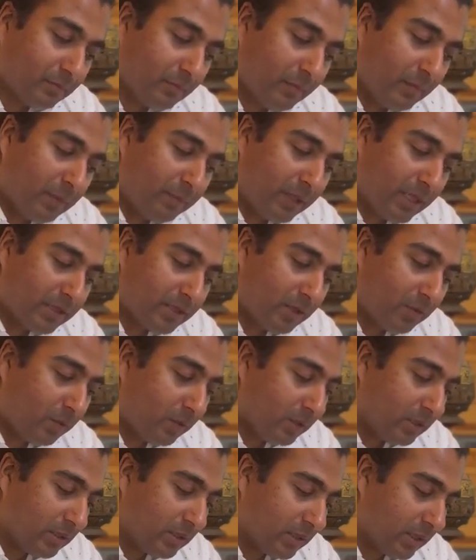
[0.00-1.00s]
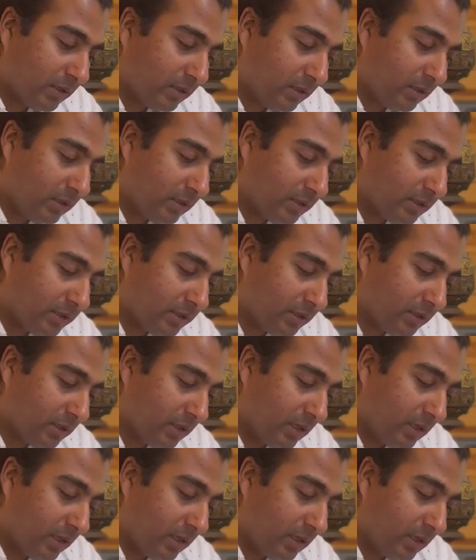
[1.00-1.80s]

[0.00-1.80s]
The Blessed One said this,